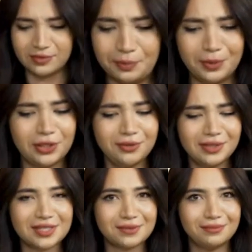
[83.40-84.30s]
The balloon
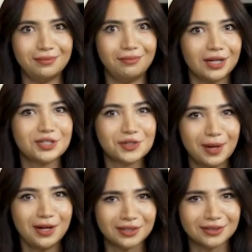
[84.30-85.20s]
is much
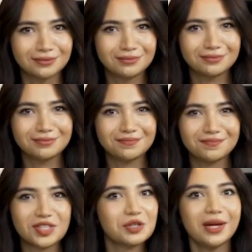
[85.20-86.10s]
smaller.
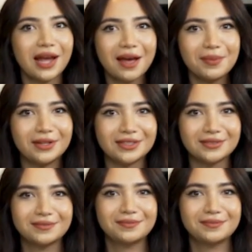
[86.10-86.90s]
So what happened?